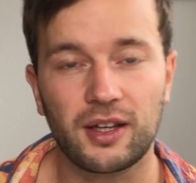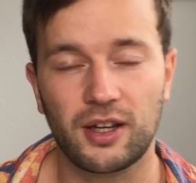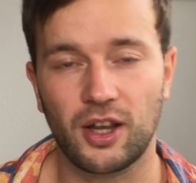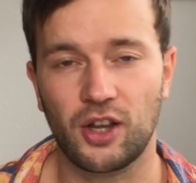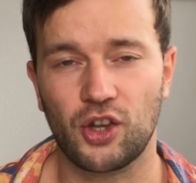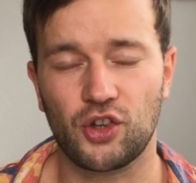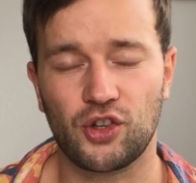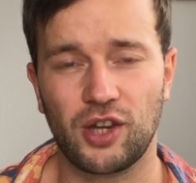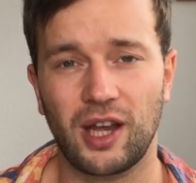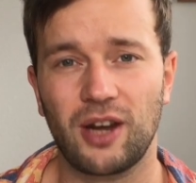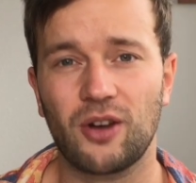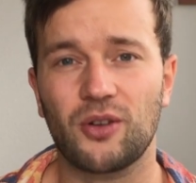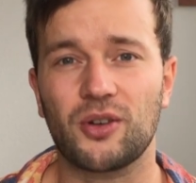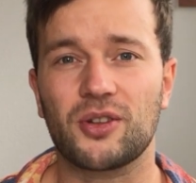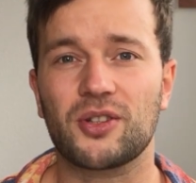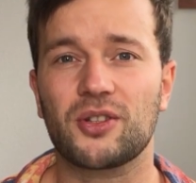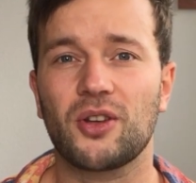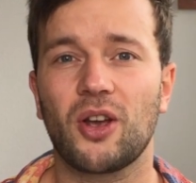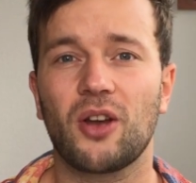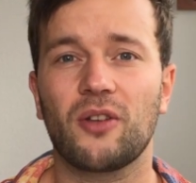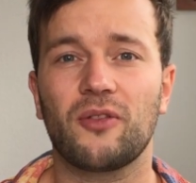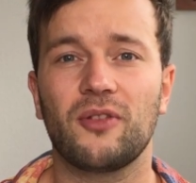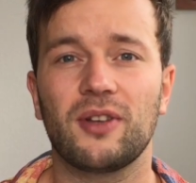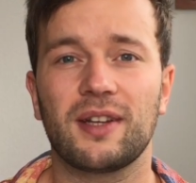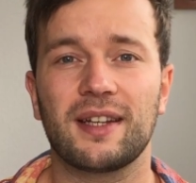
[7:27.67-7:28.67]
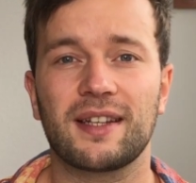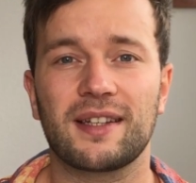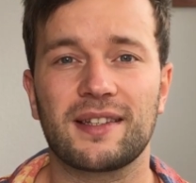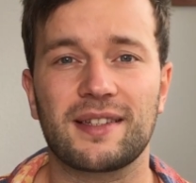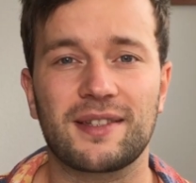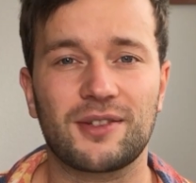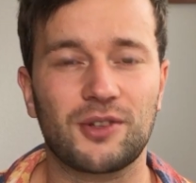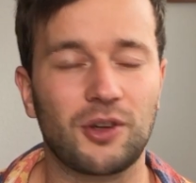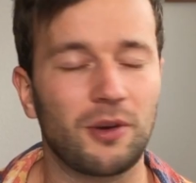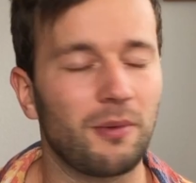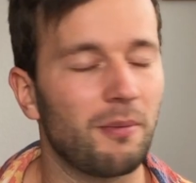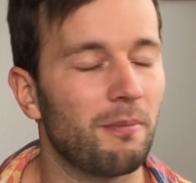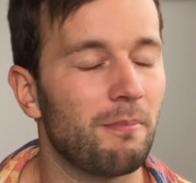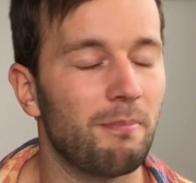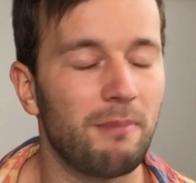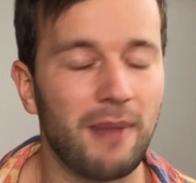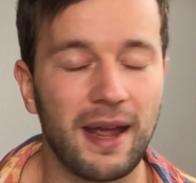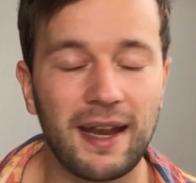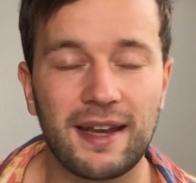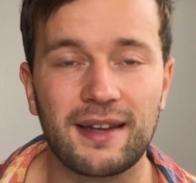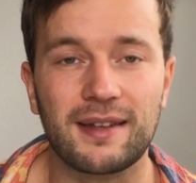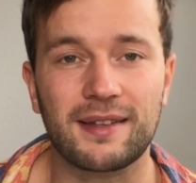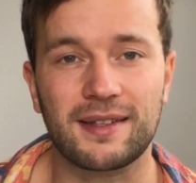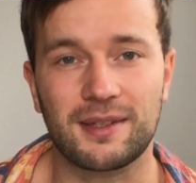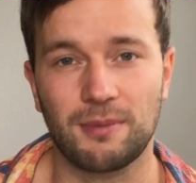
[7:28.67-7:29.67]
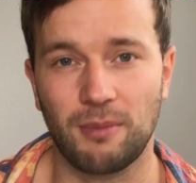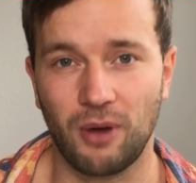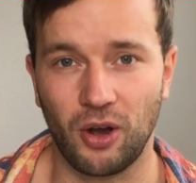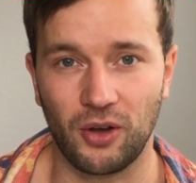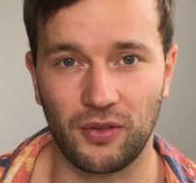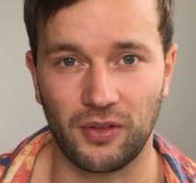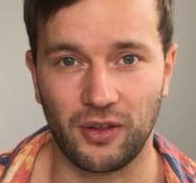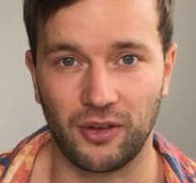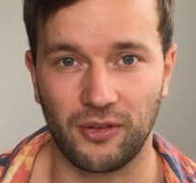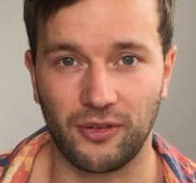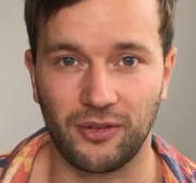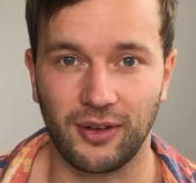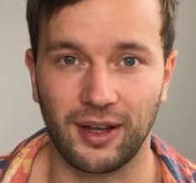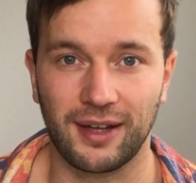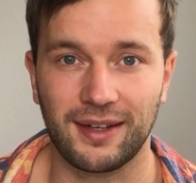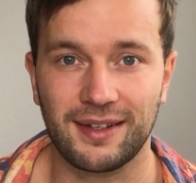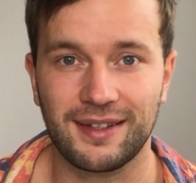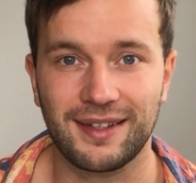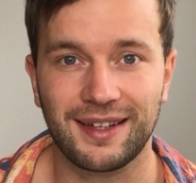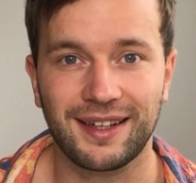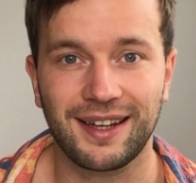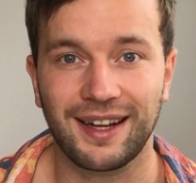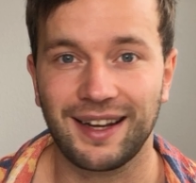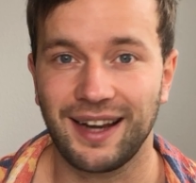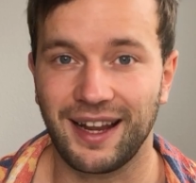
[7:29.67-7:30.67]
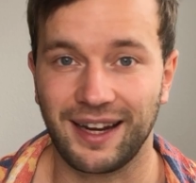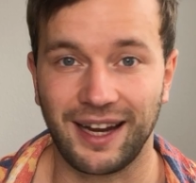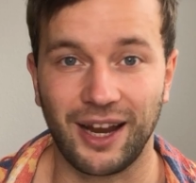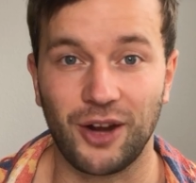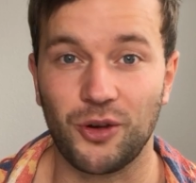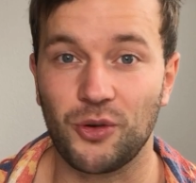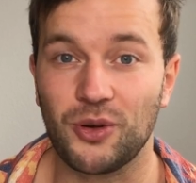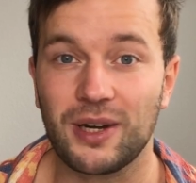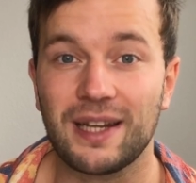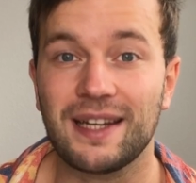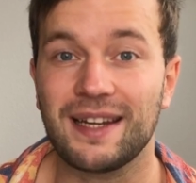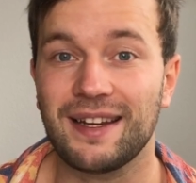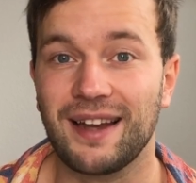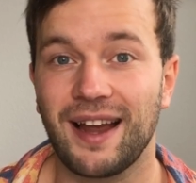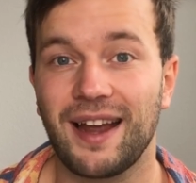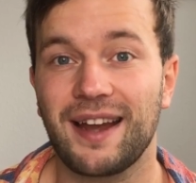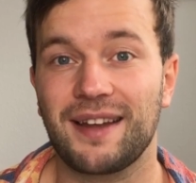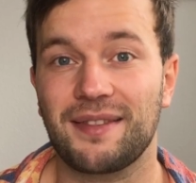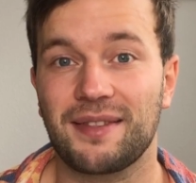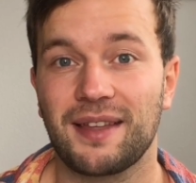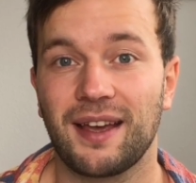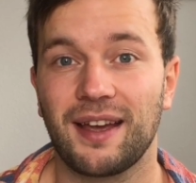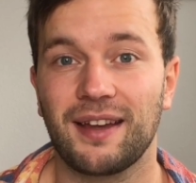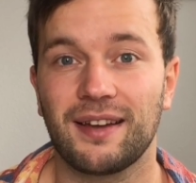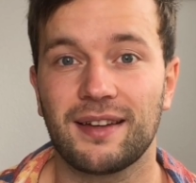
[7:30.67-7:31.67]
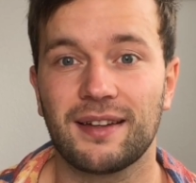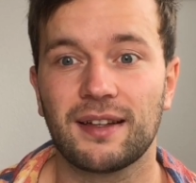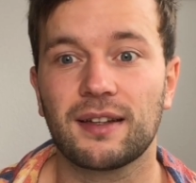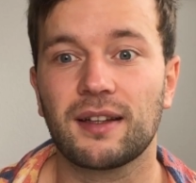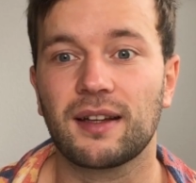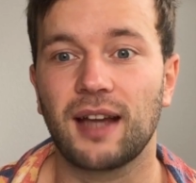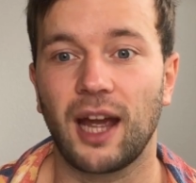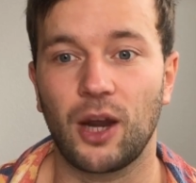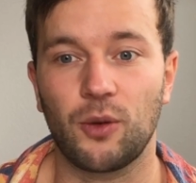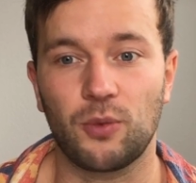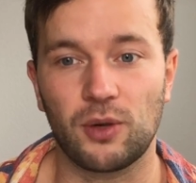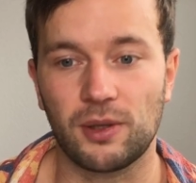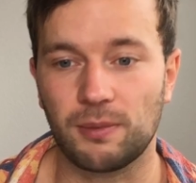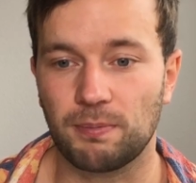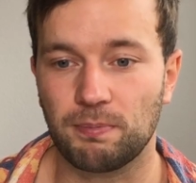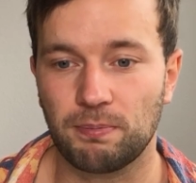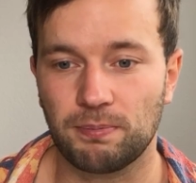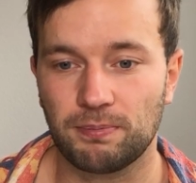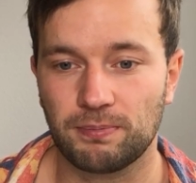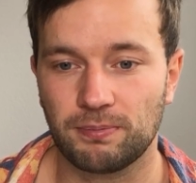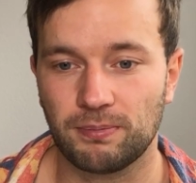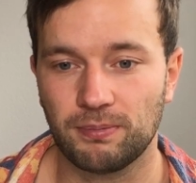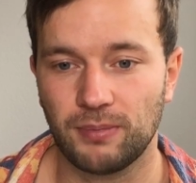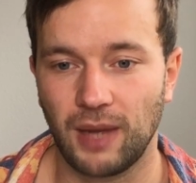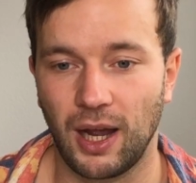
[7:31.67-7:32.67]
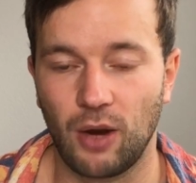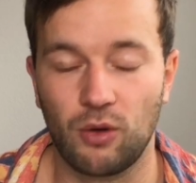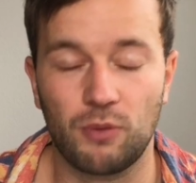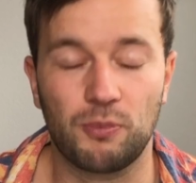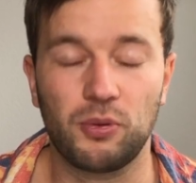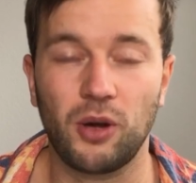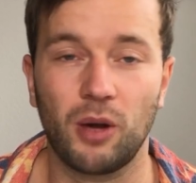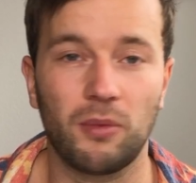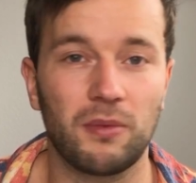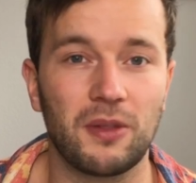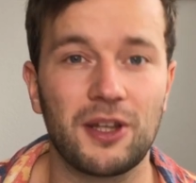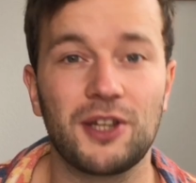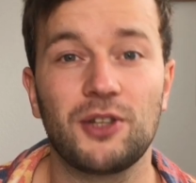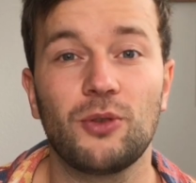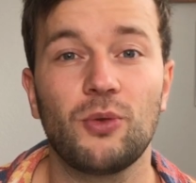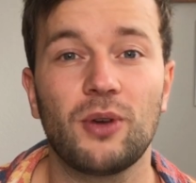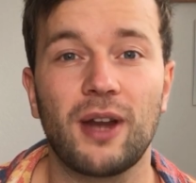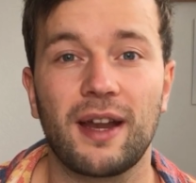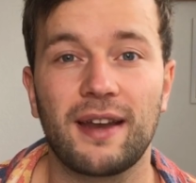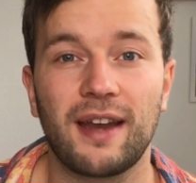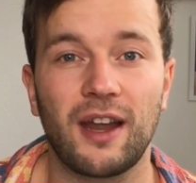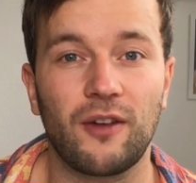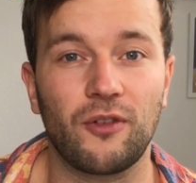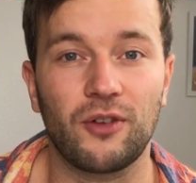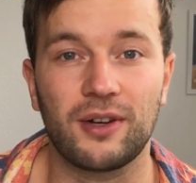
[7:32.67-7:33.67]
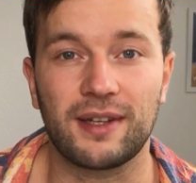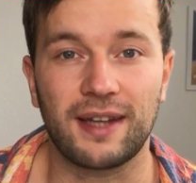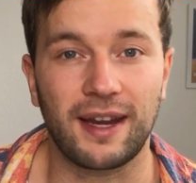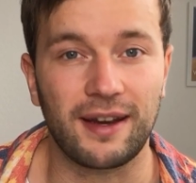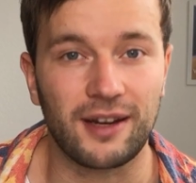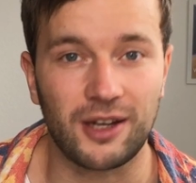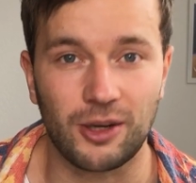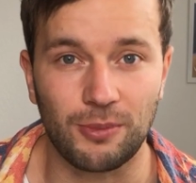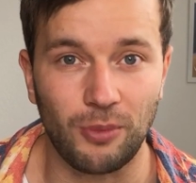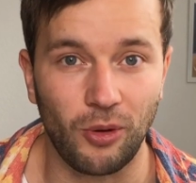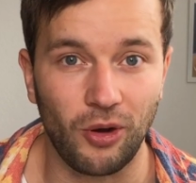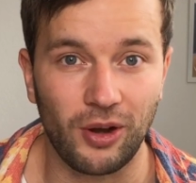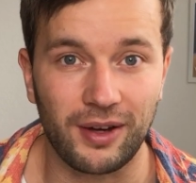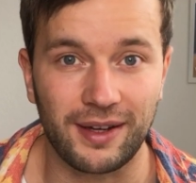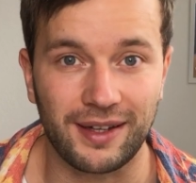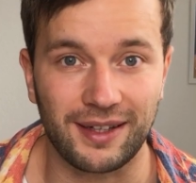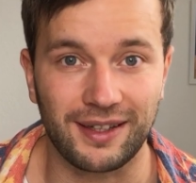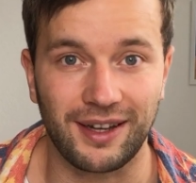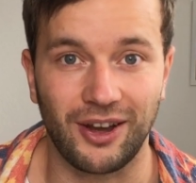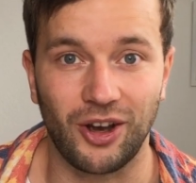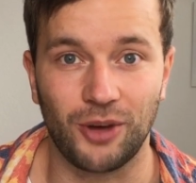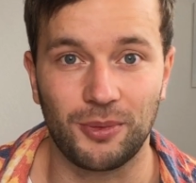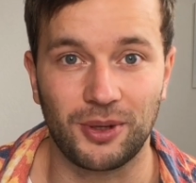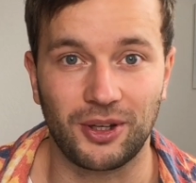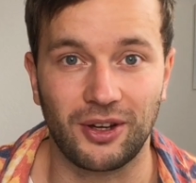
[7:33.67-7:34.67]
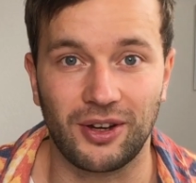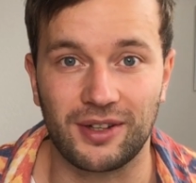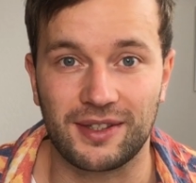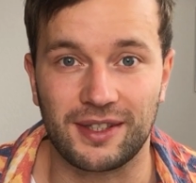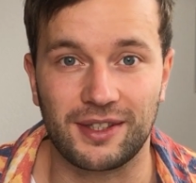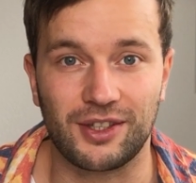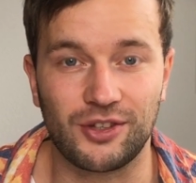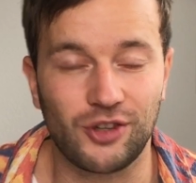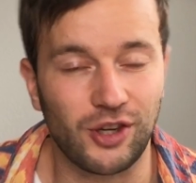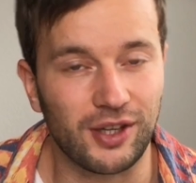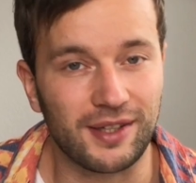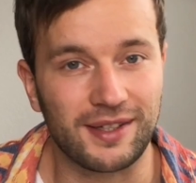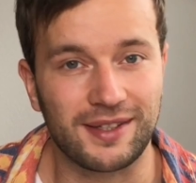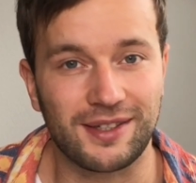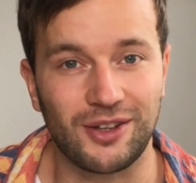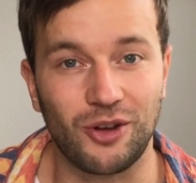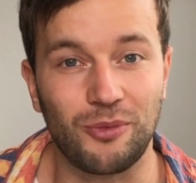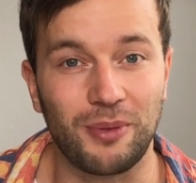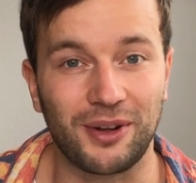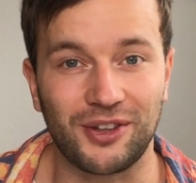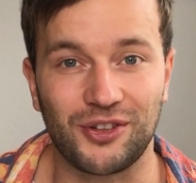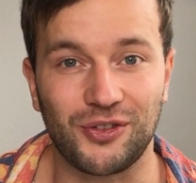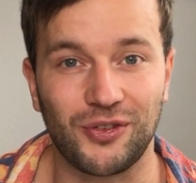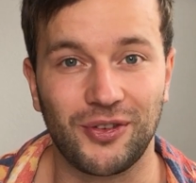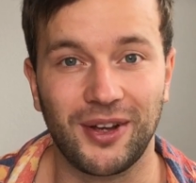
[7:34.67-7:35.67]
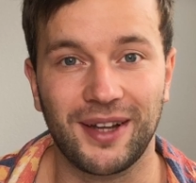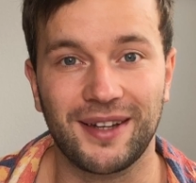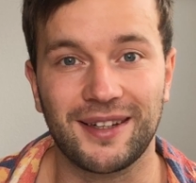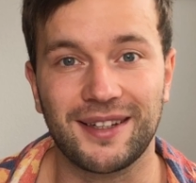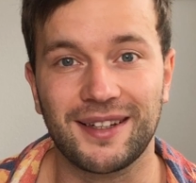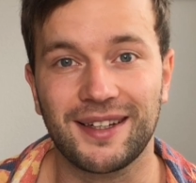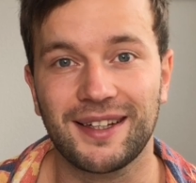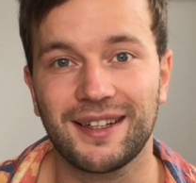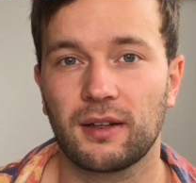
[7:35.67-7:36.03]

Shadow surfing is tremendous amount of fun. Like, I really like that. I would probably do that every day in the morning now because it's just so much fun.